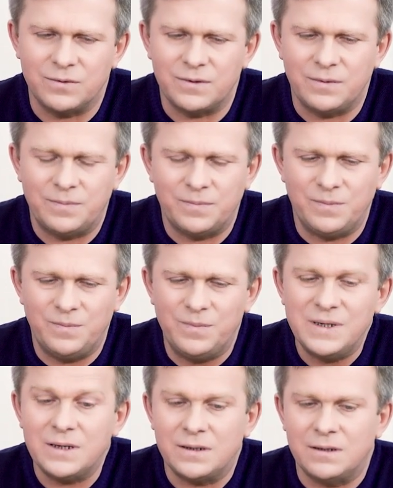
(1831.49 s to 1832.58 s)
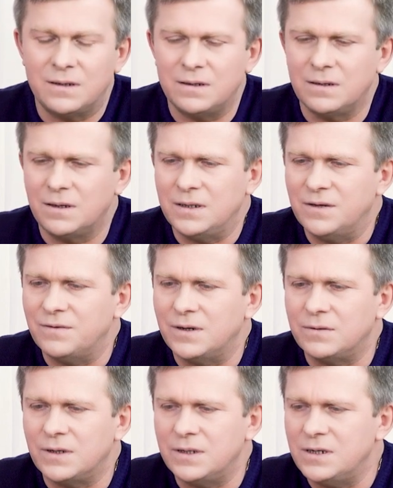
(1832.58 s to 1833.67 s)
but they differ from those windbags
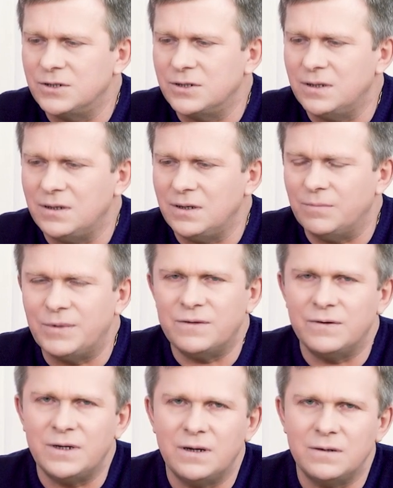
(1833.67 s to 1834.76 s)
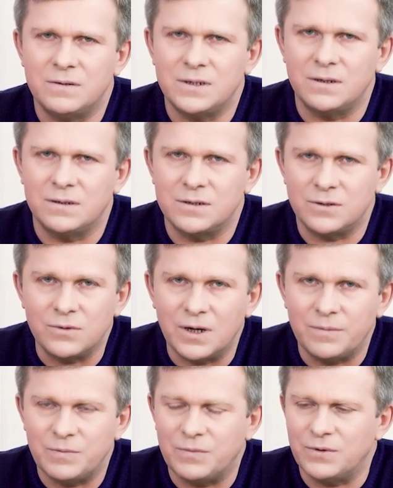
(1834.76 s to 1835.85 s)
in whom imps put on garments and
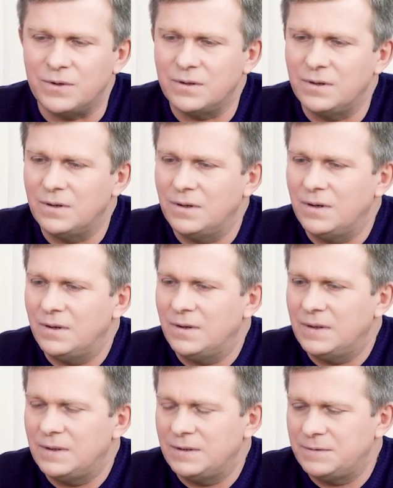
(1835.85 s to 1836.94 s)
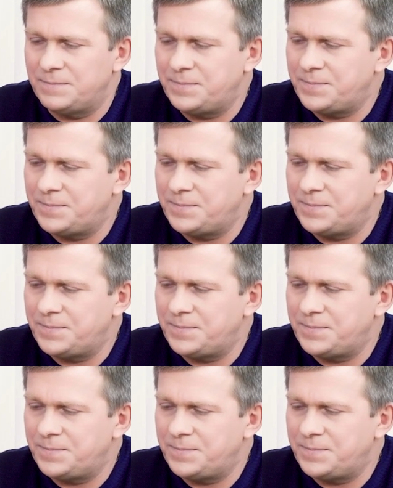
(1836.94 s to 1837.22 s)
pretend to be God's servants.